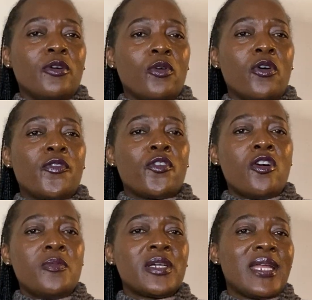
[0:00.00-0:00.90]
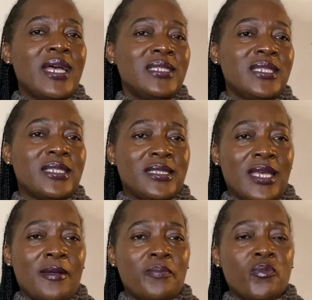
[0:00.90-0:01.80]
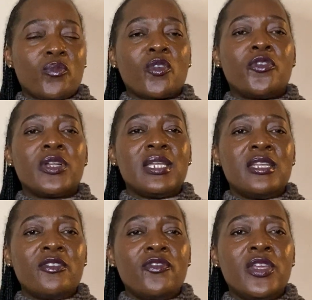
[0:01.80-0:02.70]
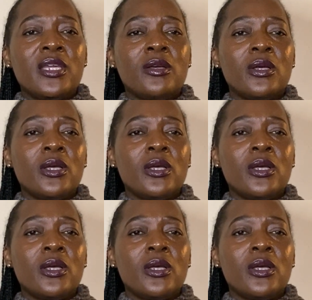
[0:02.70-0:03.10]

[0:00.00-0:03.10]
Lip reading: of common ancestor for living